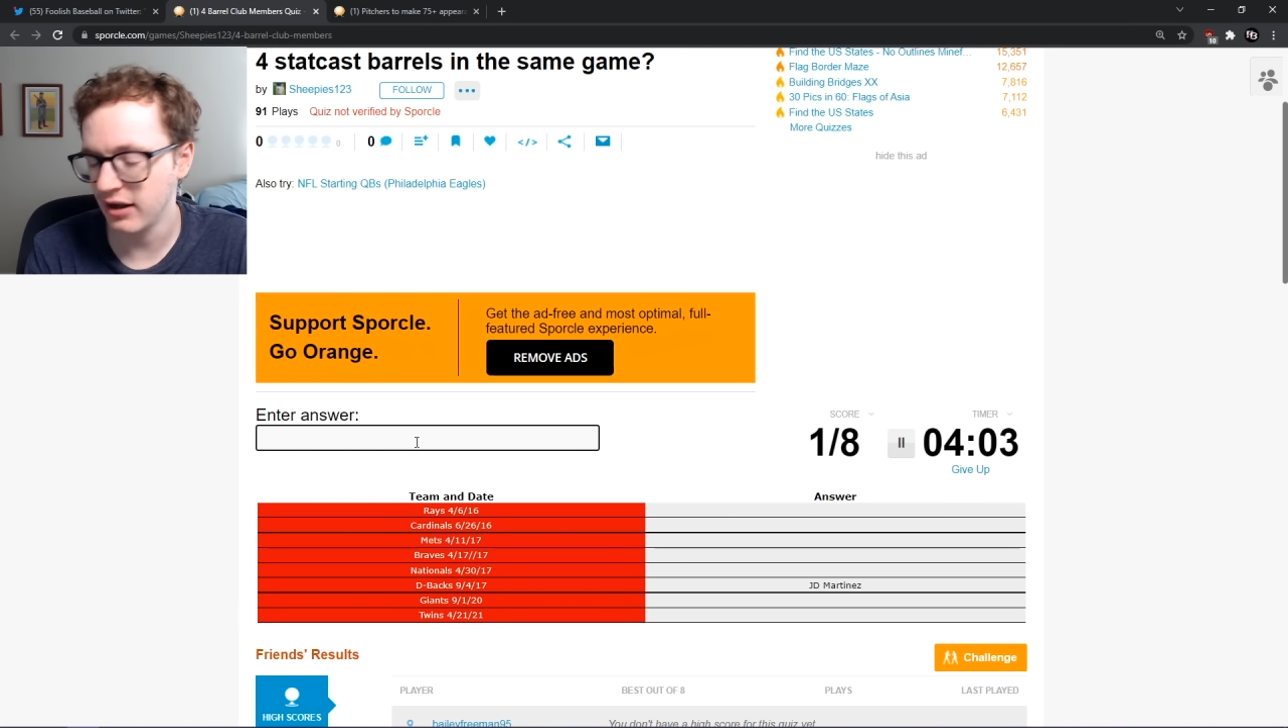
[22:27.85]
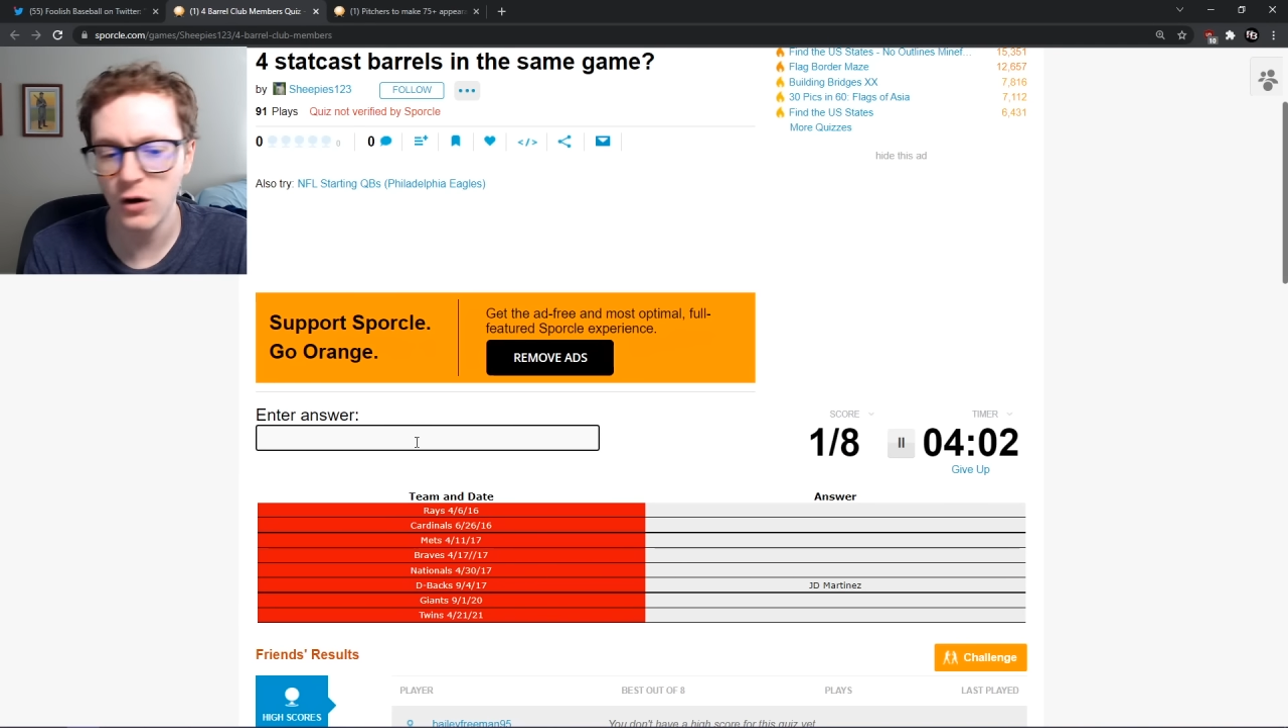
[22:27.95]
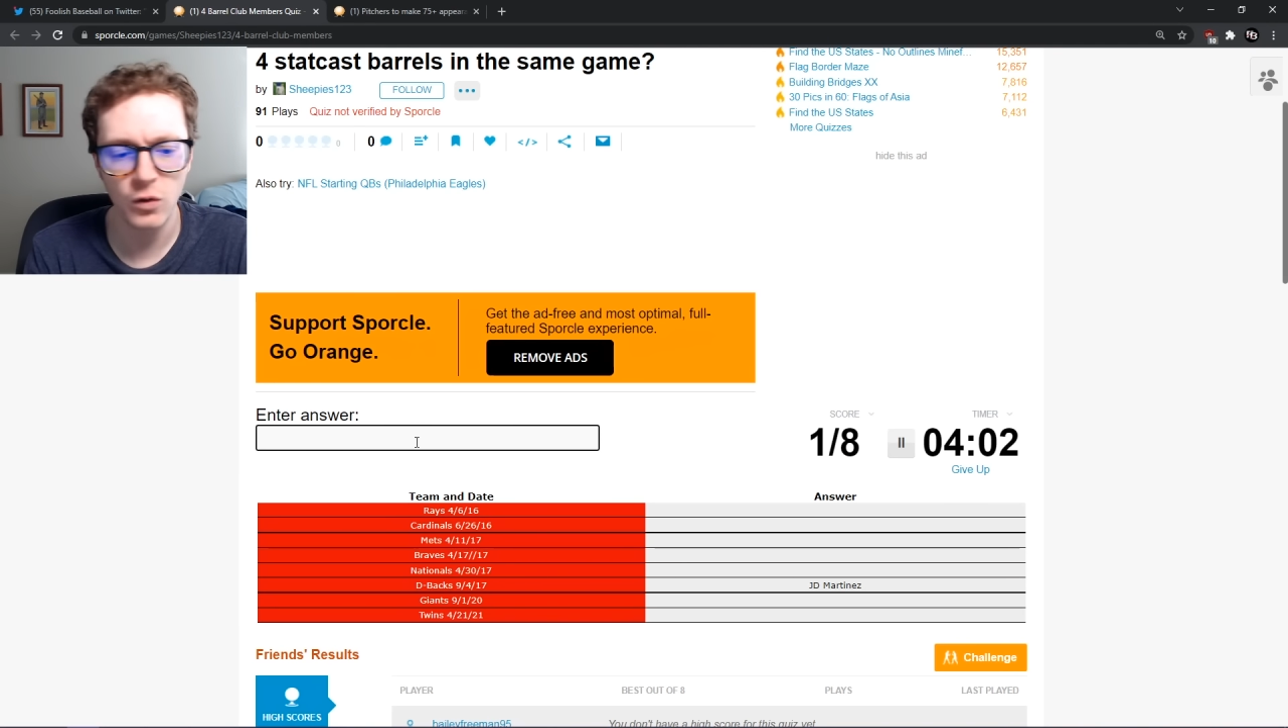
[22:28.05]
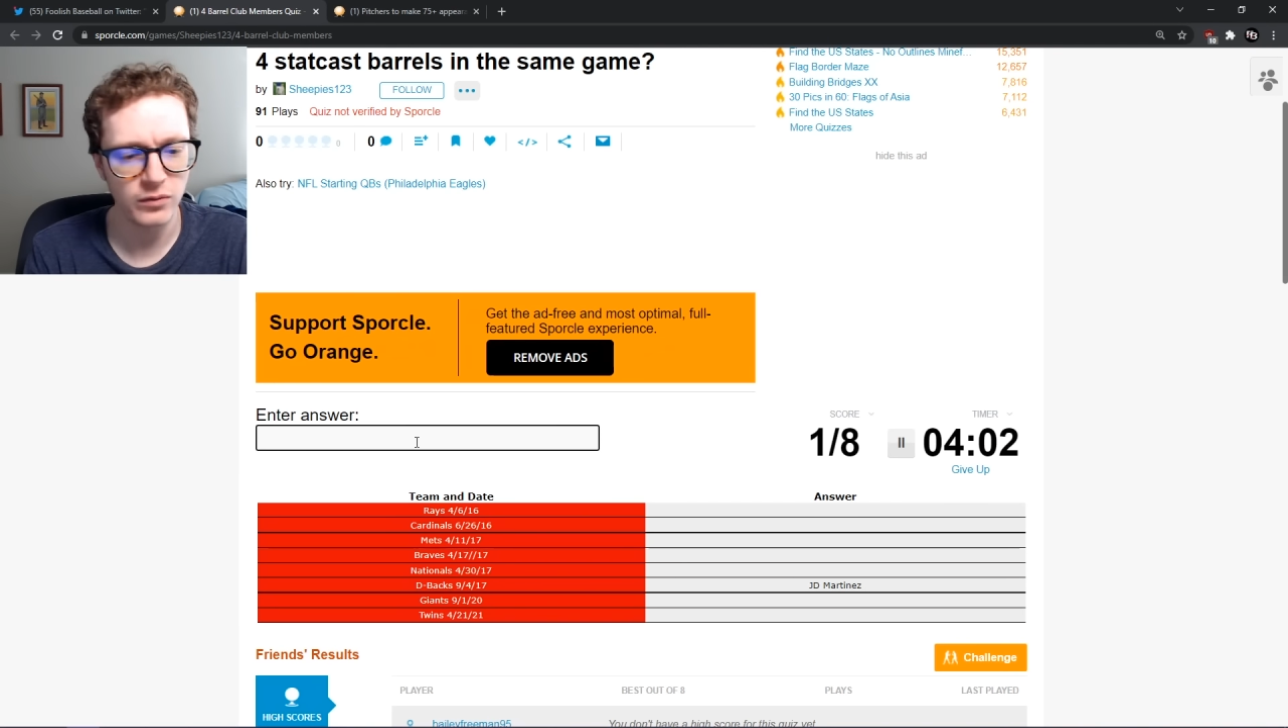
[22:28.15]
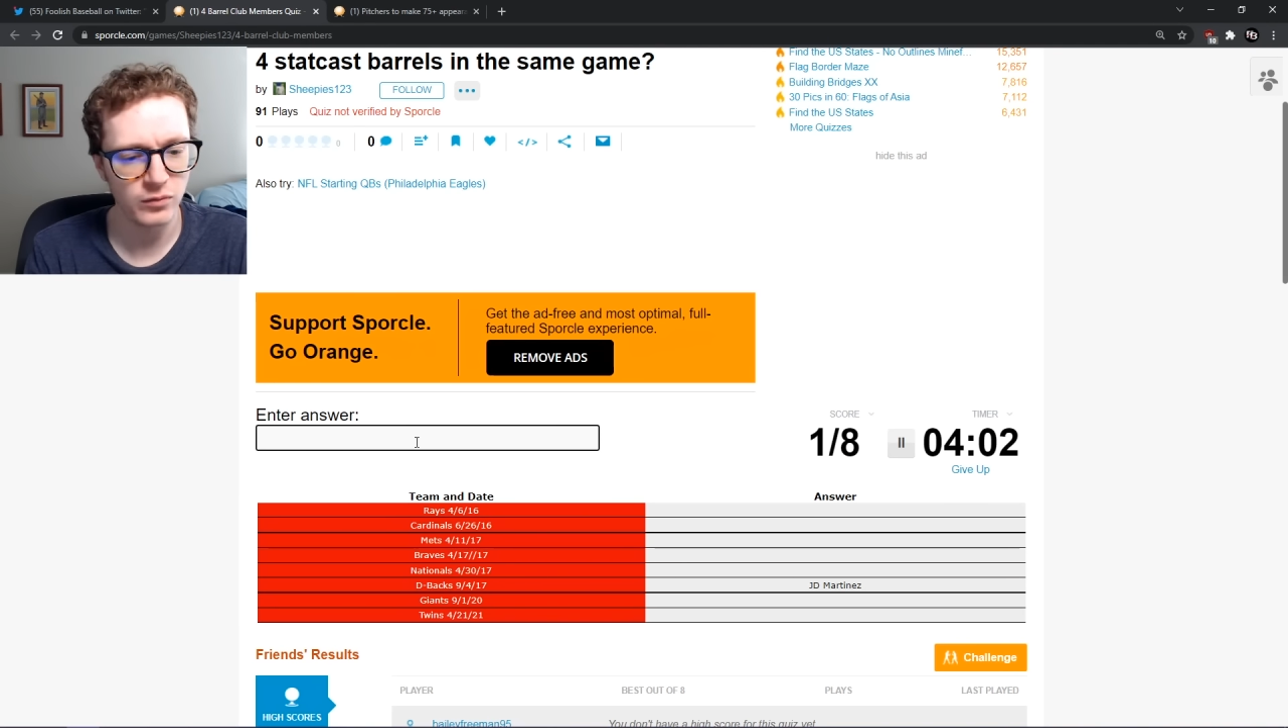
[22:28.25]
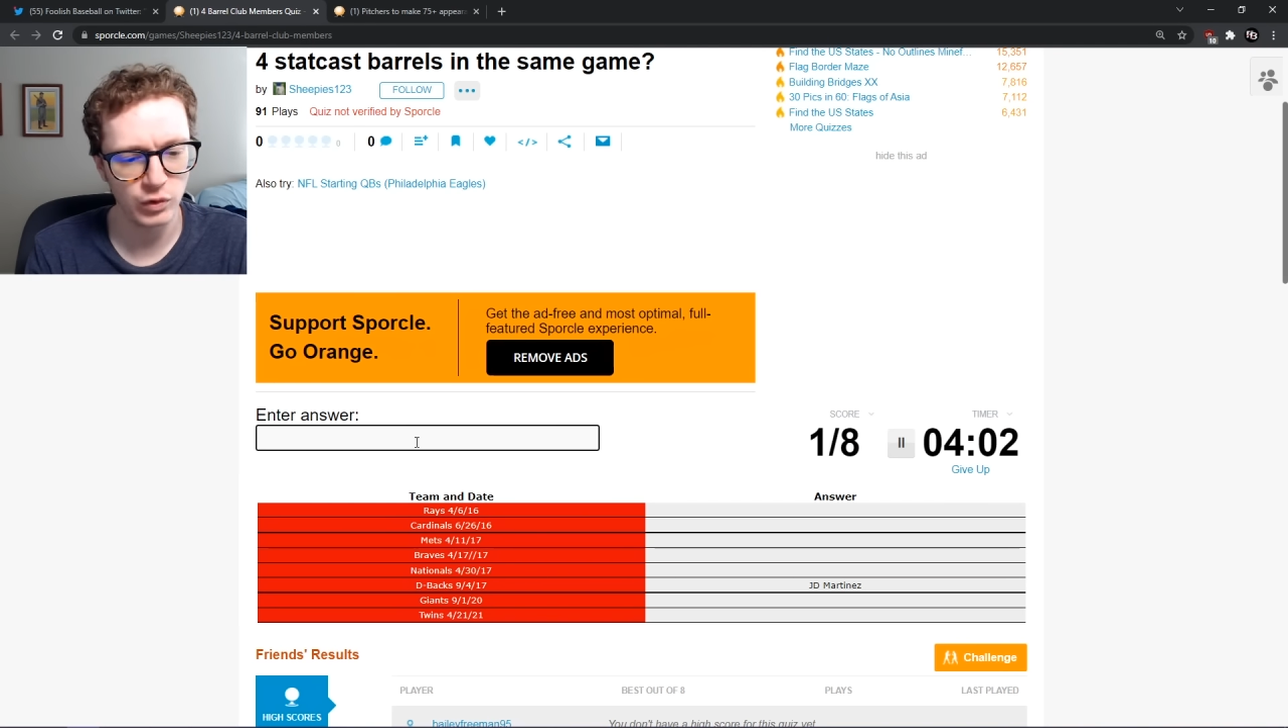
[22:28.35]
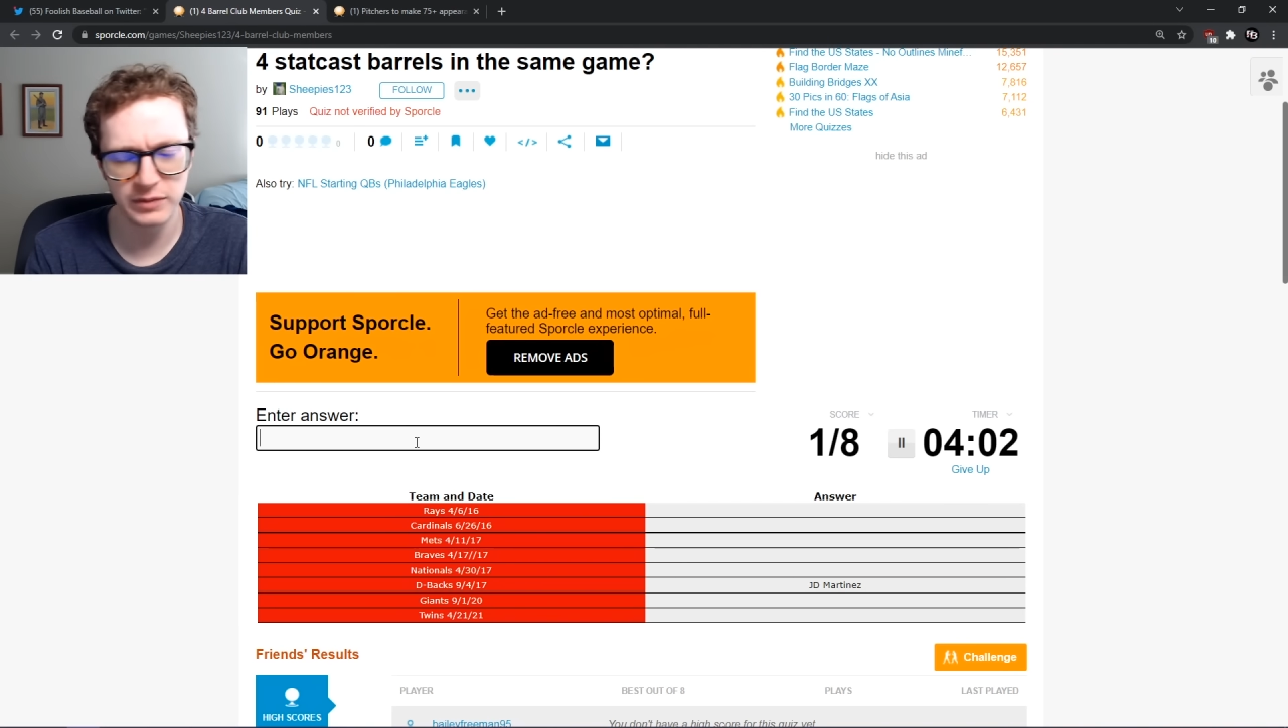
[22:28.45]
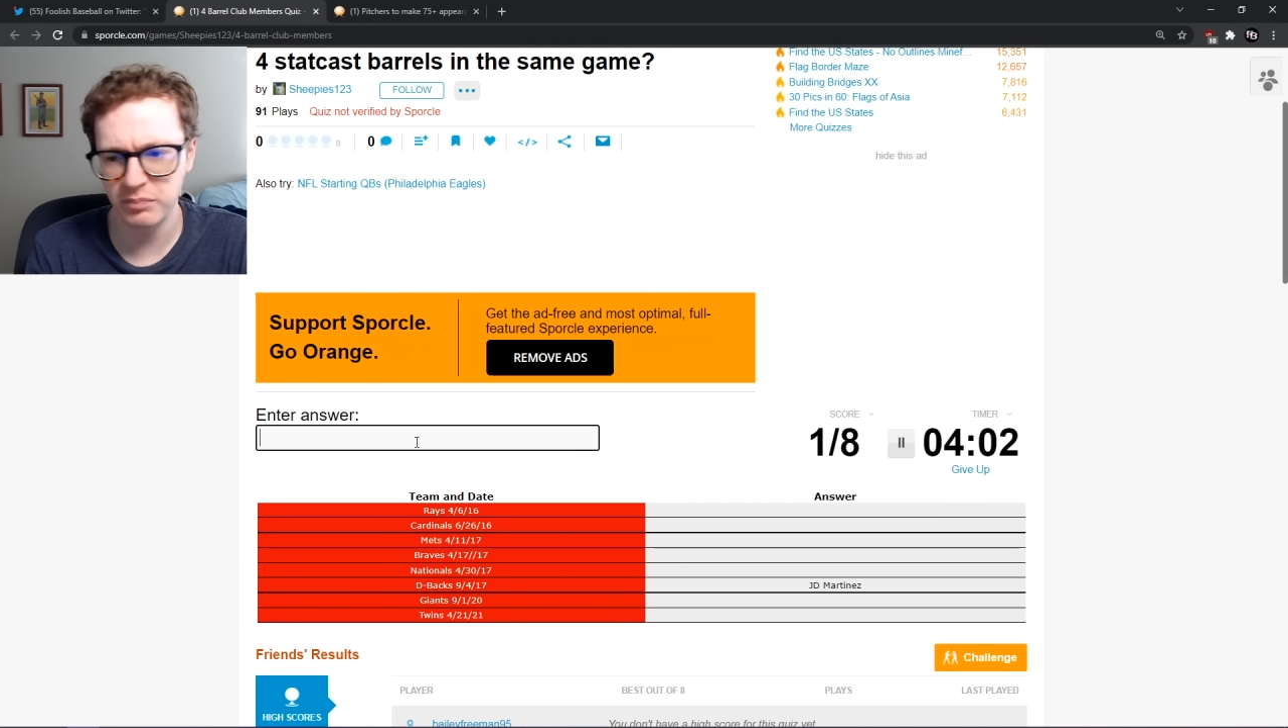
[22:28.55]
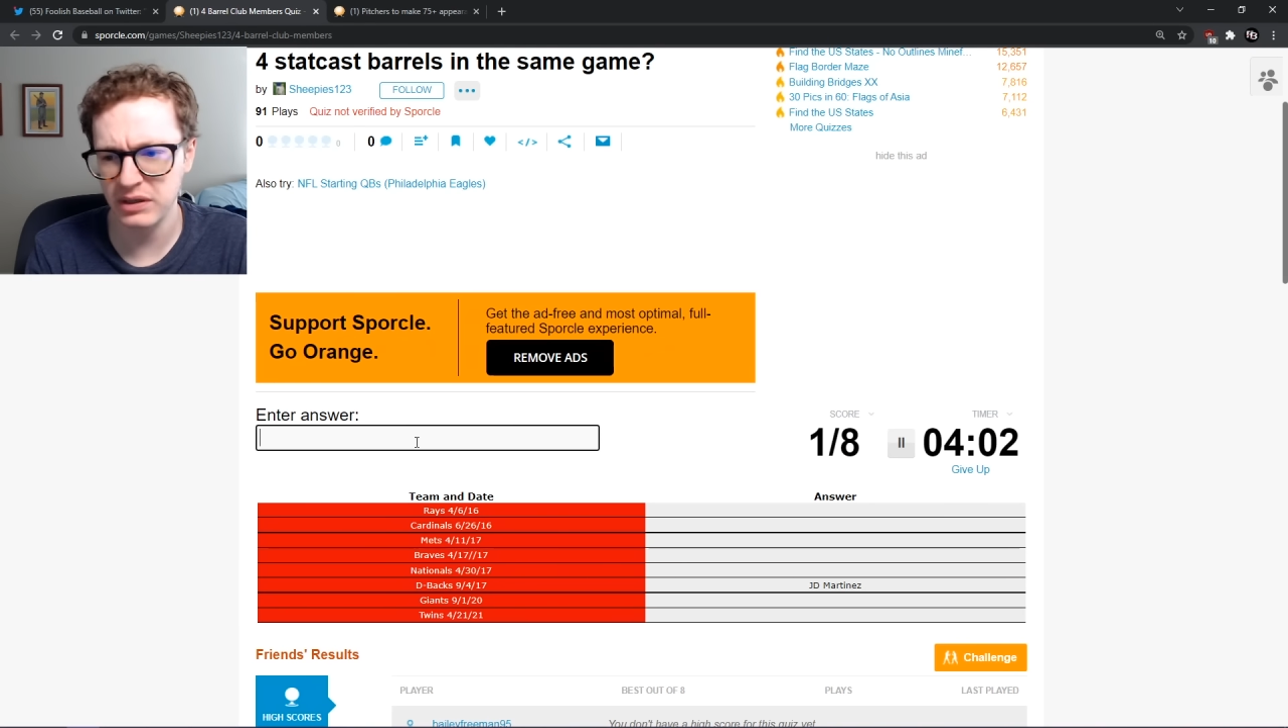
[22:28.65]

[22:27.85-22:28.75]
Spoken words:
Oh, would it